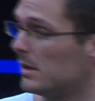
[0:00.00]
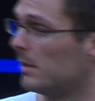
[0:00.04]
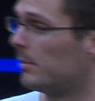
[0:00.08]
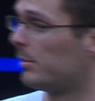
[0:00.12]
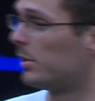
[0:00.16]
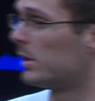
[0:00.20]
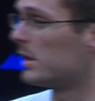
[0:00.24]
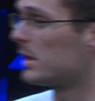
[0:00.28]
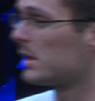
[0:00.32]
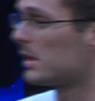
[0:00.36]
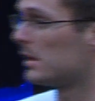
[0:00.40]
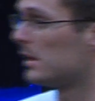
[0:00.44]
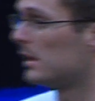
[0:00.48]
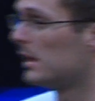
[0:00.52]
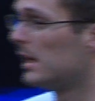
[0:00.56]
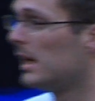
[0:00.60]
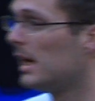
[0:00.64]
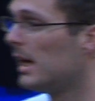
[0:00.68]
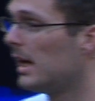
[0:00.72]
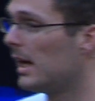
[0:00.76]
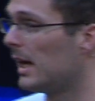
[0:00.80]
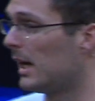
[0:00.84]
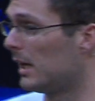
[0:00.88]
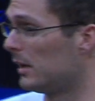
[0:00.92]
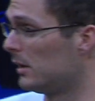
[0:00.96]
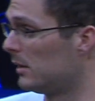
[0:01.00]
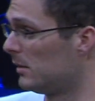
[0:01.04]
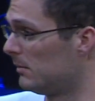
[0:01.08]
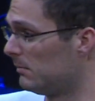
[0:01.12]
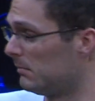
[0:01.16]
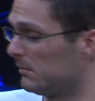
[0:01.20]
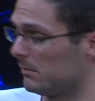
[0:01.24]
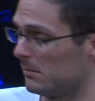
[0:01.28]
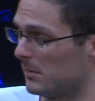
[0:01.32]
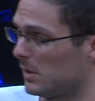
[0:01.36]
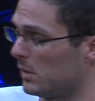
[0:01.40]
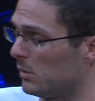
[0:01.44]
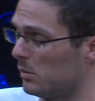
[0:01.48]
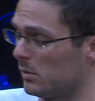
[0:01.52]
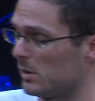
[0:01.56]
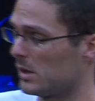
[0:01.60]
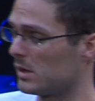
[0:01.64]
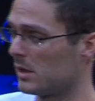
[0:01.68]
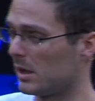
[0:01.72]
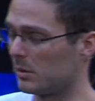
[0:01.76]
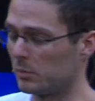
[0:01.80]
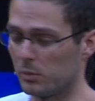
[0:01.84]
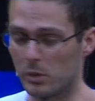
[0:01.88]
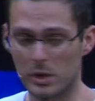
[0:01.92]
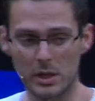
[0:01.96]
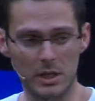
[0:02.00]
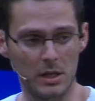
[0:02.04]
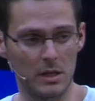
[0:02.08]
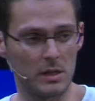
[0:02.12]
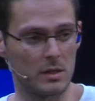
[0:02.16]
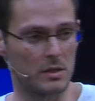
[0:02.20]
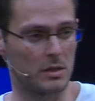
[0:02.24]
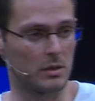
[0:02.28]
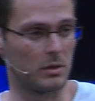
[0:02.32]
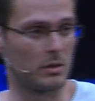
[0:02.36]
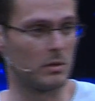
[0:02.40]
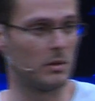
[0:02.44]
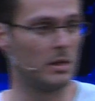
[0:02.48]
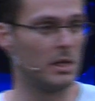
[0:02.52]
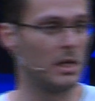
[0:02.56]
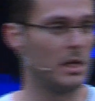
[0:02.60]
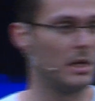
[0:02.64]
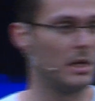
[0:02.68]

The person was not working, so